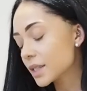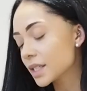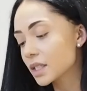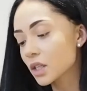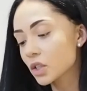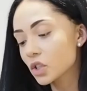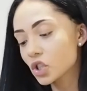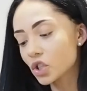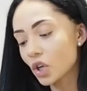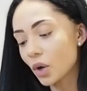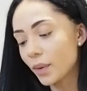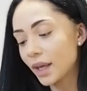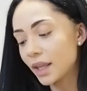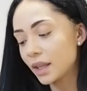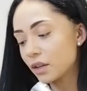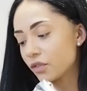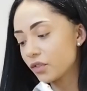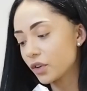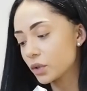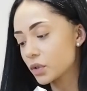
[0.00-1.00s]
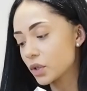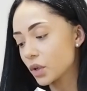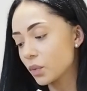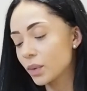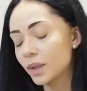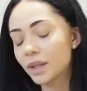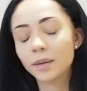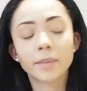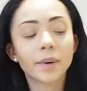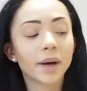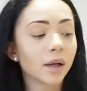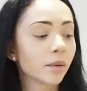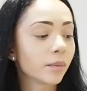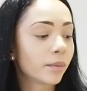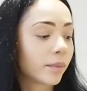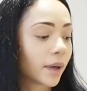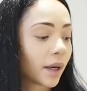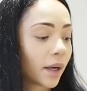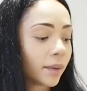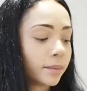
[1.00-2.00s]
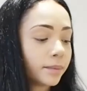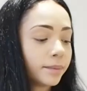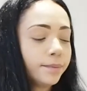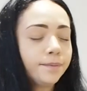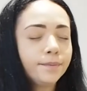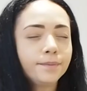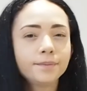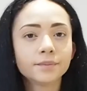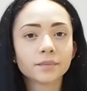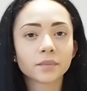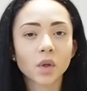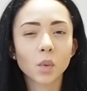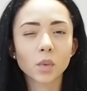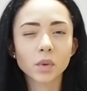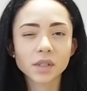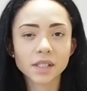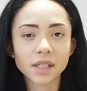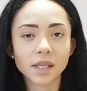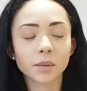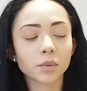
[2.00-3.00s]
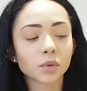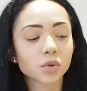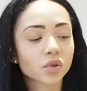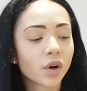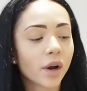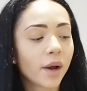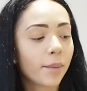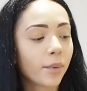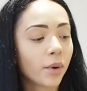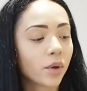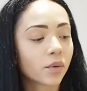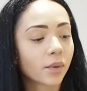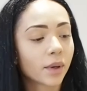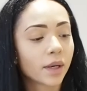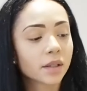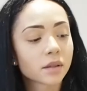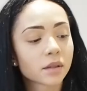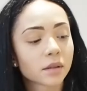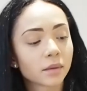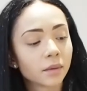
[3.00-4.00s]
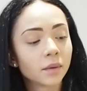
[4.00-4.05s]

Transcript: It does show it in the photo with the belt, but we'll see. We'll try it both ways.